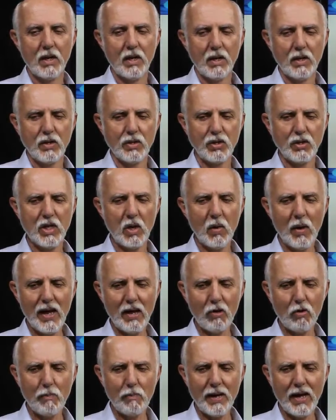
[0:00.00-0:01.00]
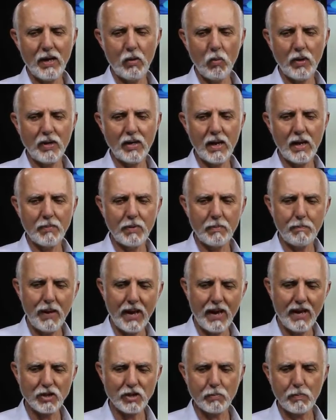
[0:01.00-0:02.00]
so how about 1 diamond
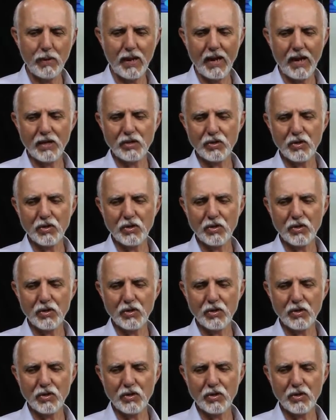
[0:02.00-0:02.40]
pass,